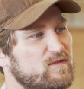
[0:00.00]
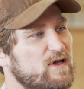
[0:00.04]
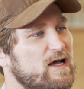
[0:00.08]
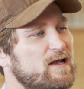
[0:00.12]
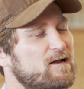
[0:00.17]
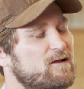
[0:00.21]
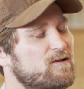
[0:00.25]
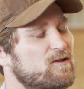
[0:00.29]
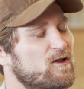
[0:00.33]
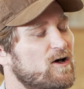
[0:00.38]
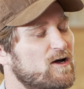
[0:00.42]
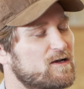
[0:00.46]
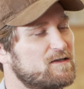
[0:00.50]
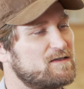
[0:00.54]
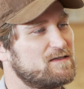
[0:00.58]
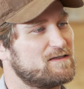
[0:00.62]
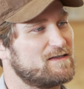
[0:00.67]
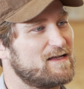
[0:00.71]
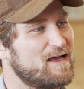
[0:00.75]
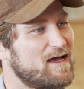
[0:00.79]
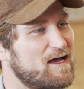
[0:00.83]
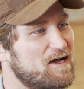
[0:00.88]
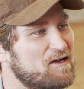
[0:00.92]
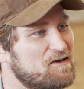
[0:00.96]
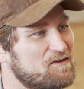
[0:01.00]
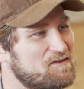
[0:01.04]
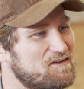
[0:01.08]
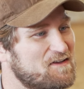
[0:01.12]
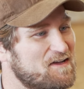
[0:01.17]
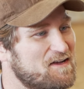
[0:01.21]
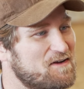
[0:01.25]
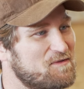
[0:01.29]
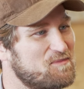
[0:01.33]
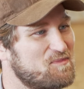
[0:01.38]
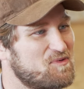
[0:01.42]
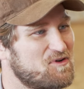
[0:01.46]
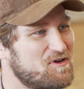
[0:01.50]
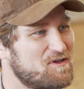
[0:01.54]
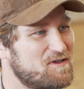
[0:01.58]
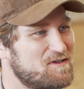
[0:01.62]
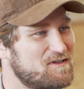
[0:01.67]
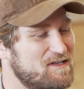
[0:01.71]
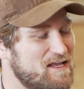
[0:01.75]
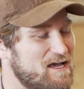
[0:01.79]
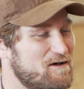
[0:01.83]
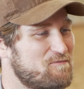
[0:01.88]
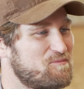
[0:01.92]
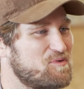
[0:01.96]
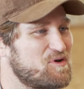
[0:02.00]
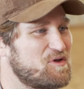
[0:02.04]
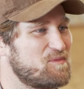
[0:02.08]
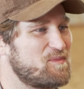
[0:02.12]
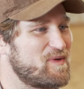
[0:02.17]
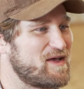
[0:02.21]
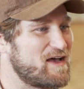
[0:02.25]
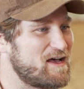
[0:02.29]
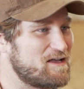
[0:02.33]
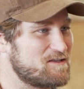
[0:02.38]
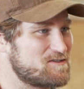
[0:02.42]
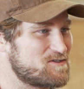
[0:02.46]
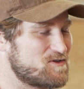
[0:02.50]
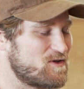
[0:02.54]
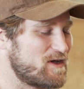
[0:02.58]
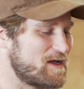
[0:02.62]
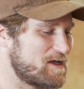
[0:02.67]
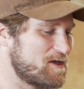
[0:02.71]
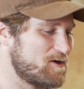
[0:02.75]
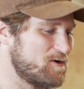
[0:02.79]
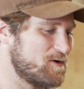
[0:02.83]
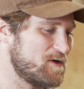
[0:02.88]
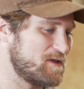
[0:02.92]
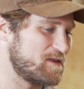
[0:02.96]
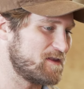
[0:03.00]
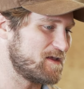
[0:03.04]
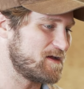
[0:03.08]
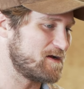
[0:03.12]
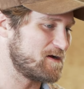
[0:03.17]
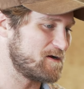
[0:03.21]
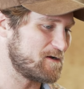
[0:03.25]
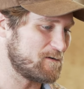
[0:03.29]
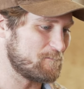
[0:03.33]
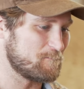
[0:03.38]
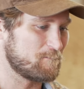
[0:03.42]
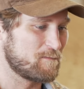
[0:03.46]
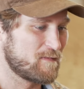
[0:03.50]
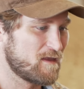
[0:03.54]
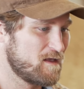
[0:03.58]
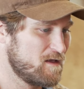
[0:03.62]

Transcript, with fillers: kind of locked it down and got it pretty down pretty pat. So I go in there and